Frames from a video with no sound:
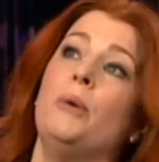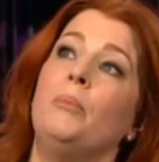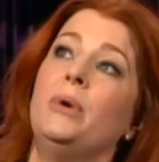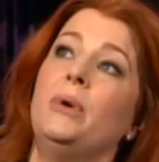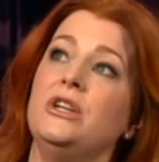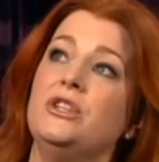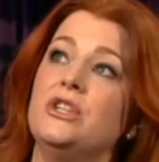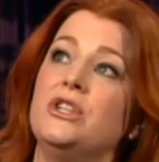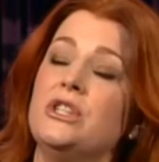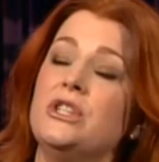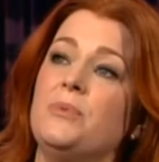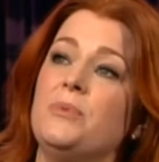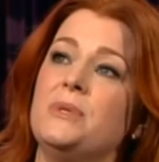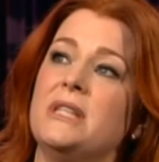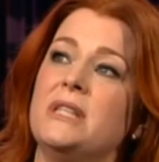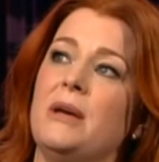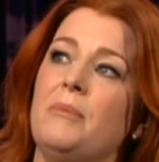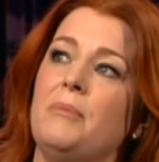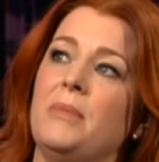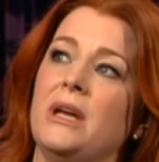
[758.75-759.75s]
But it does
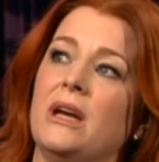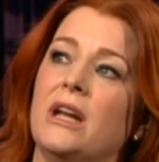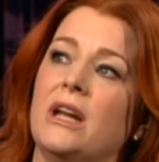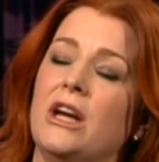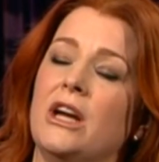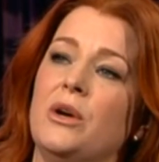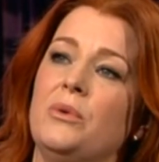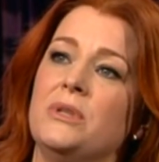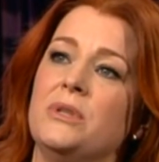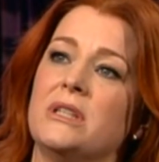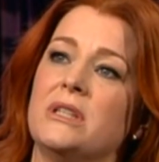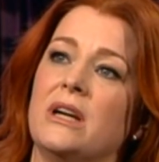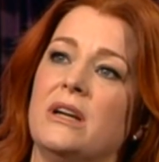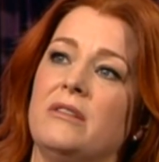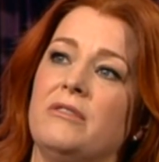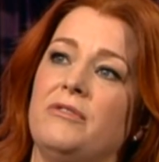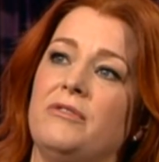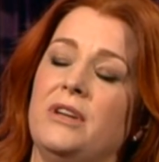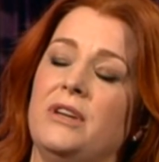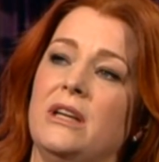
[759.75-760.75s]
upset me, and I always
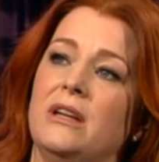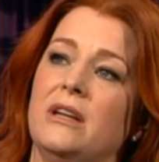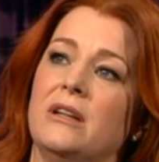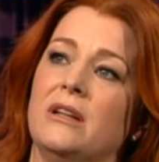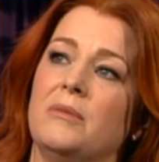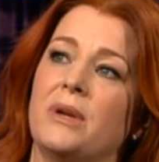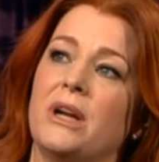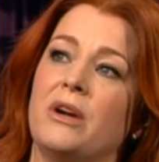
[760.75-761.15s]
kind of feel.